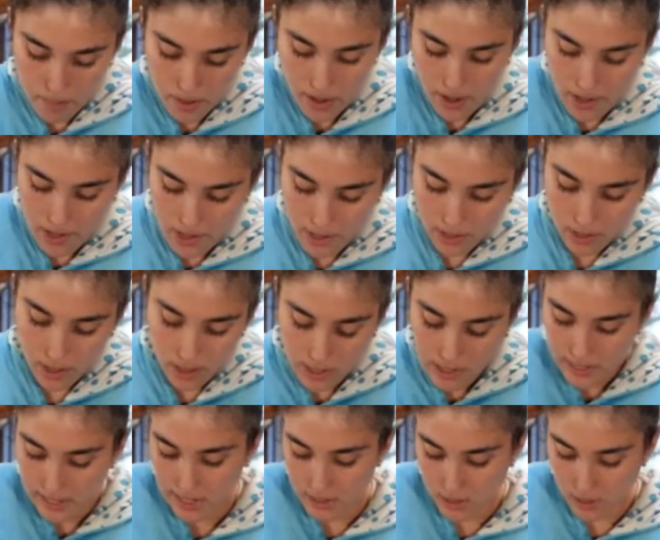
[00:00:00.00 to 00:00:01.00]
but
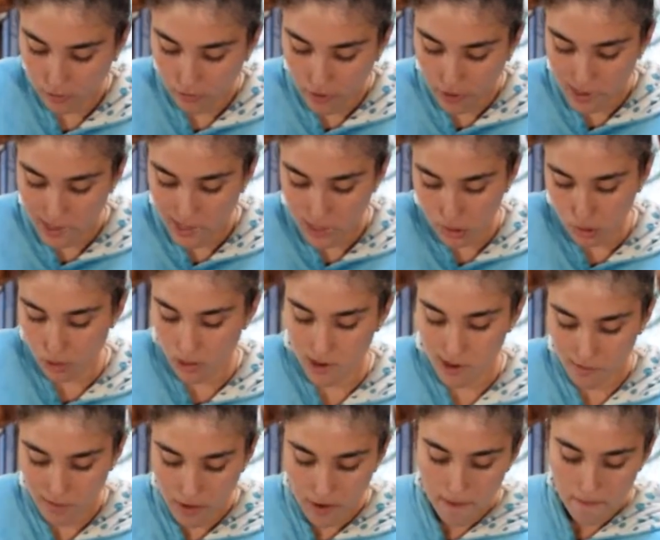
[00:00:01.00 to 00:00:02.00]
it's fun to sort
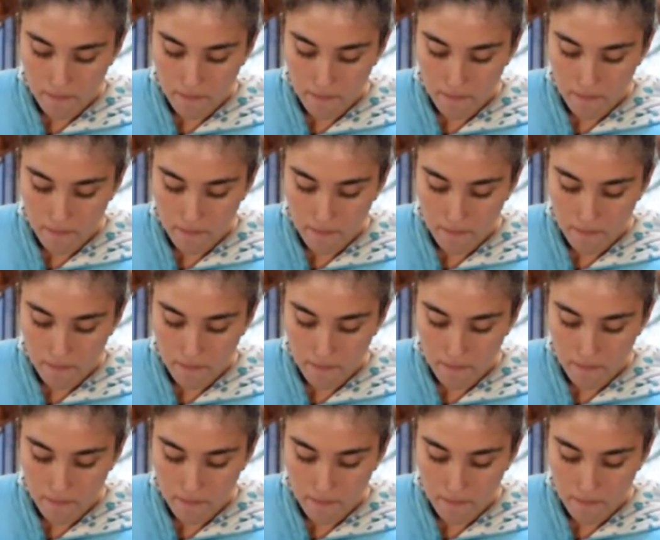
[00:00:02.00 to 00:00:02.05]
of